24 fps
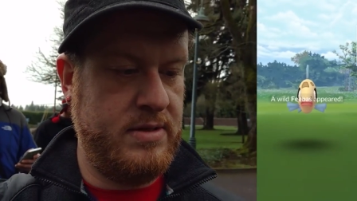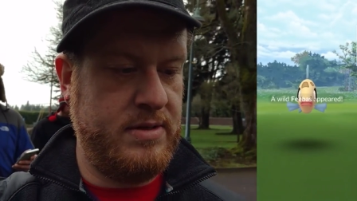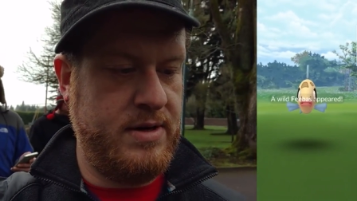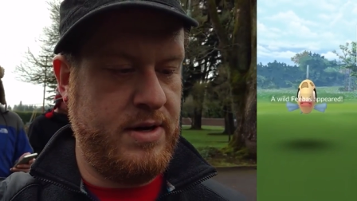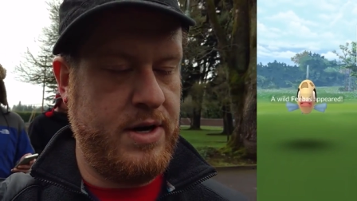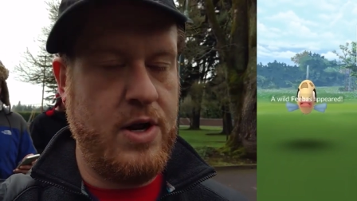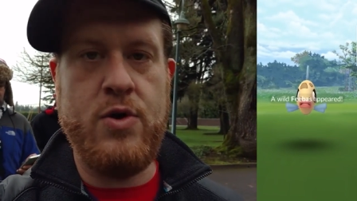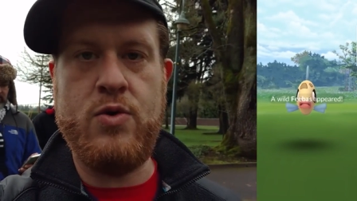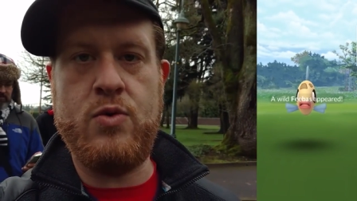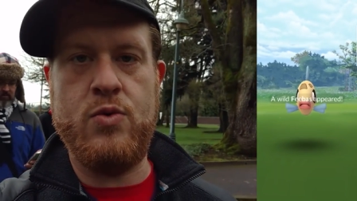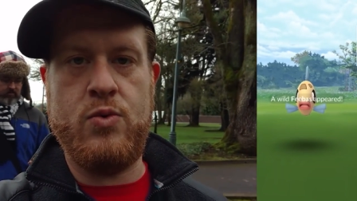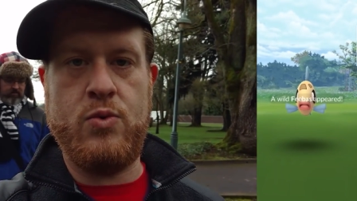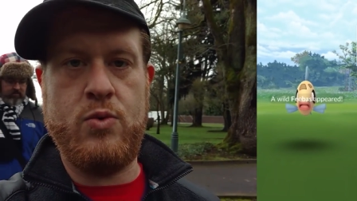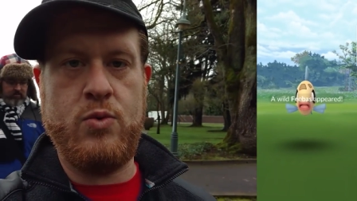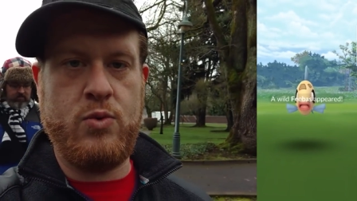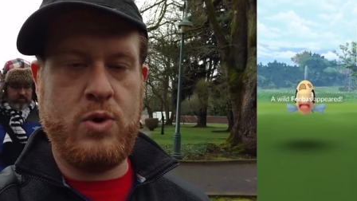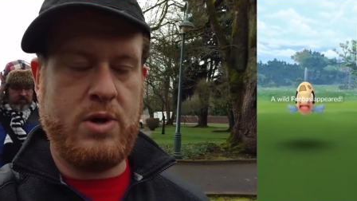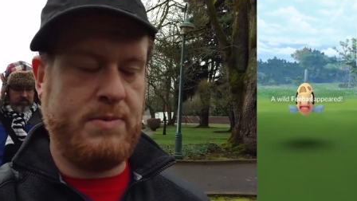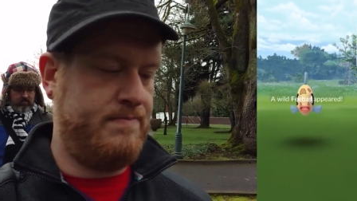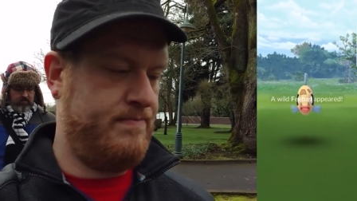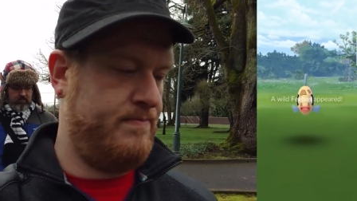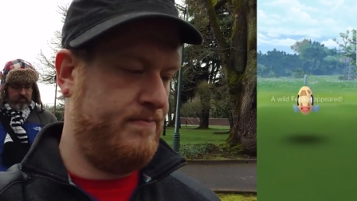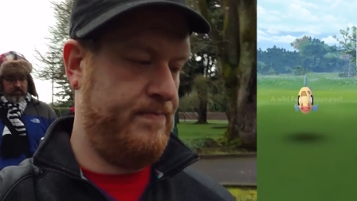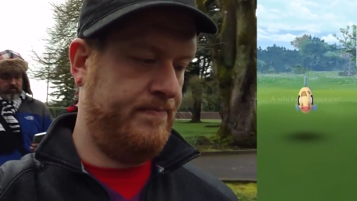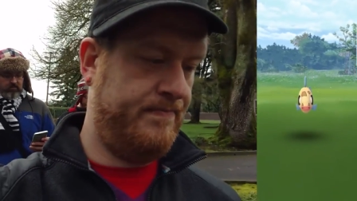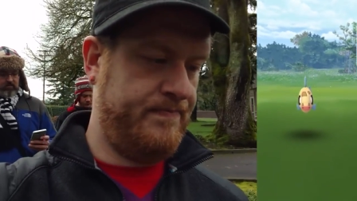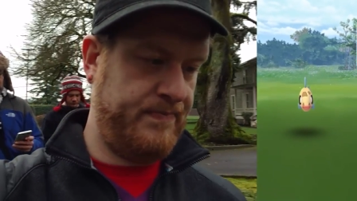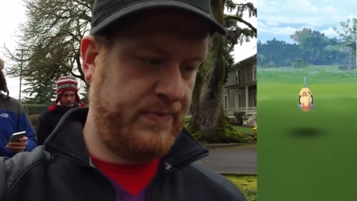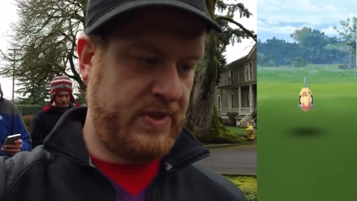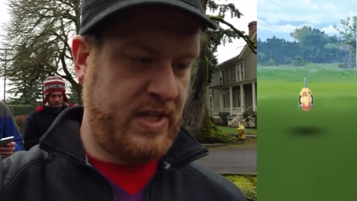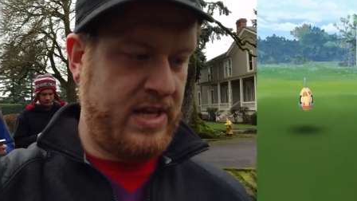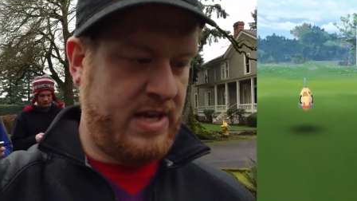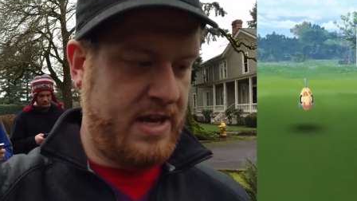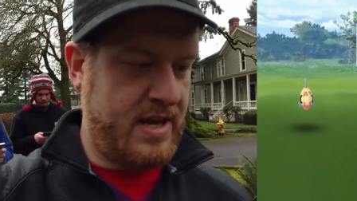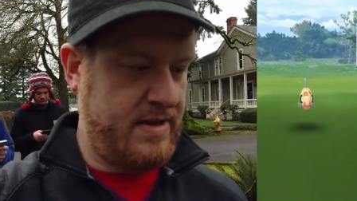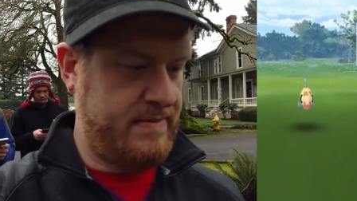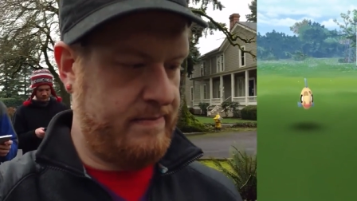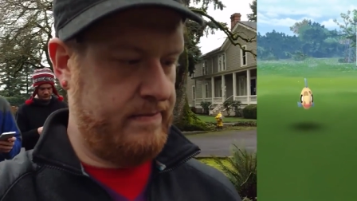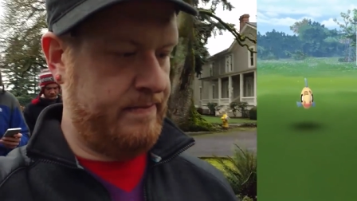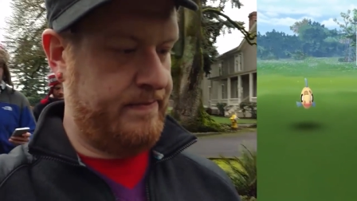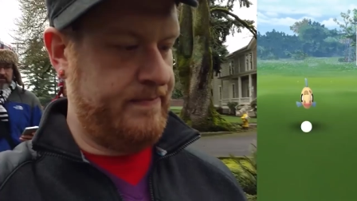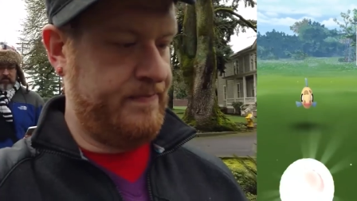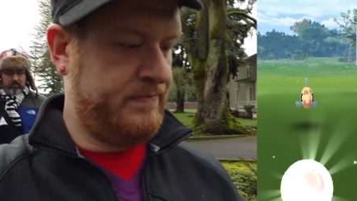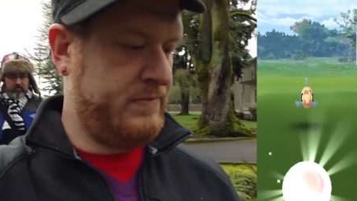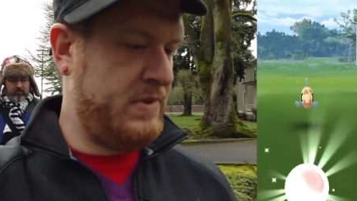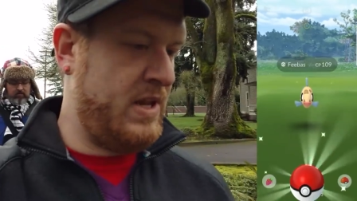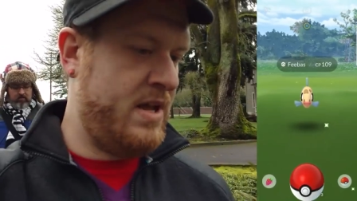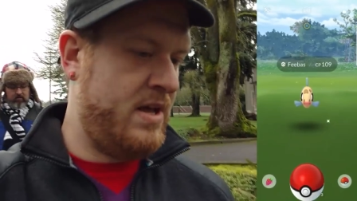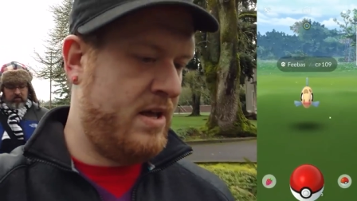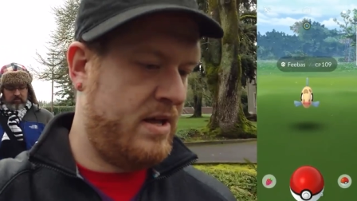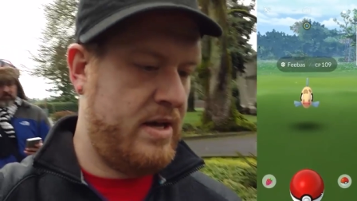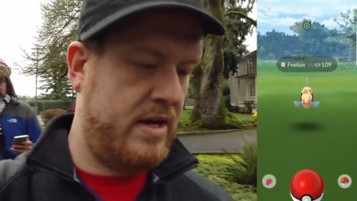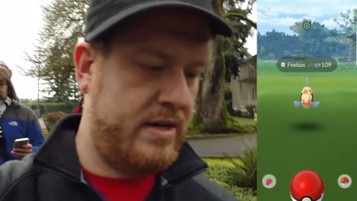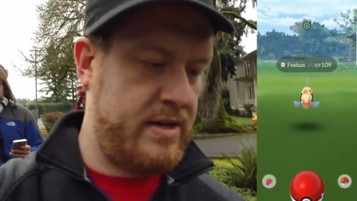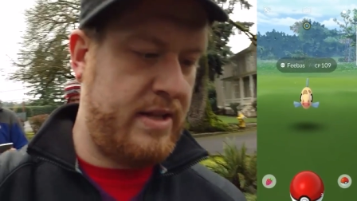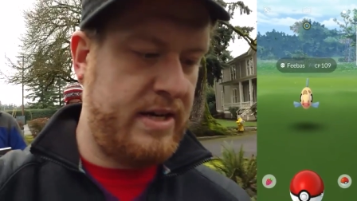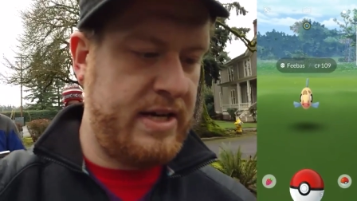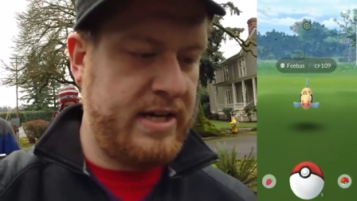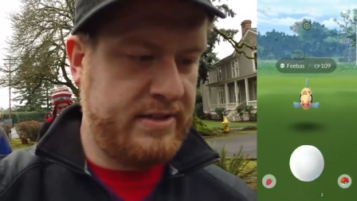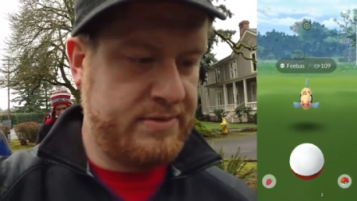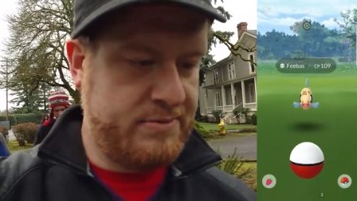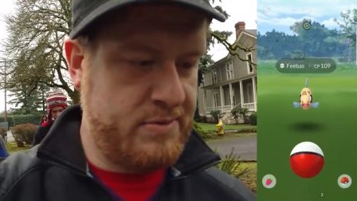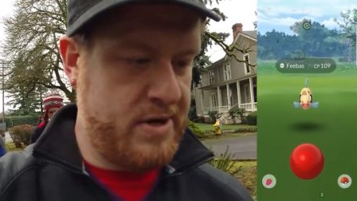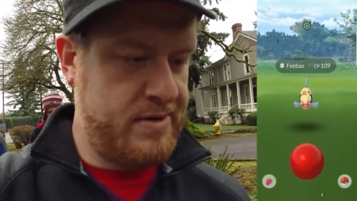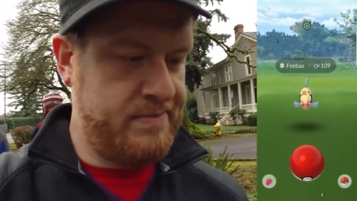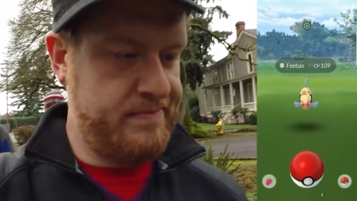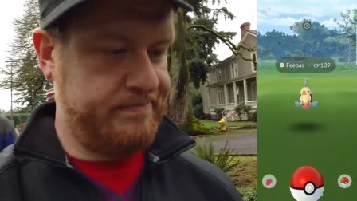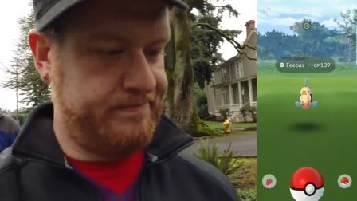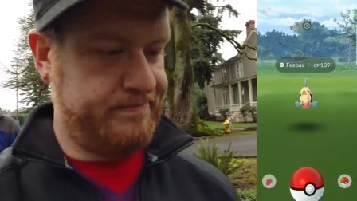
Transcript: No. Okay, on to the next one.